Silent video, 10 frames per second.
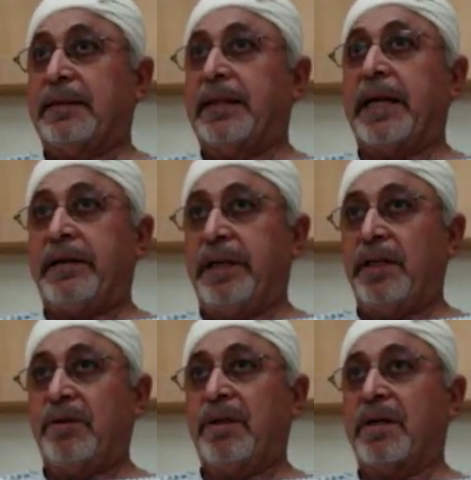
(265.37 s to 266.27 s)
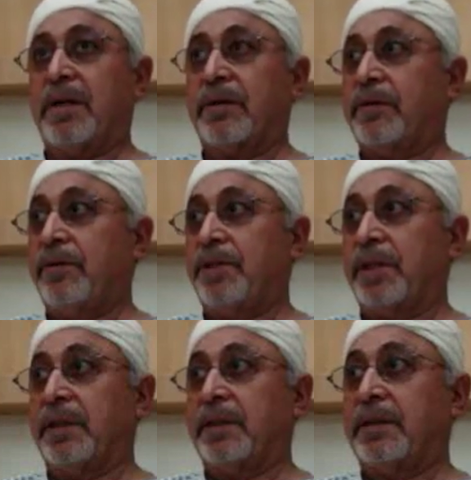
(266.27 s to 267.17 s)
they reached the
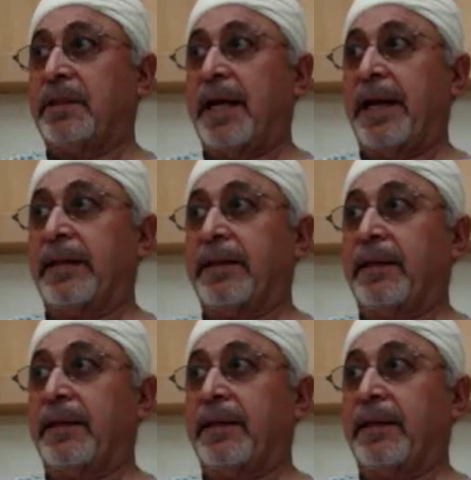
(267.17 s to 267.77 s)
conclusion that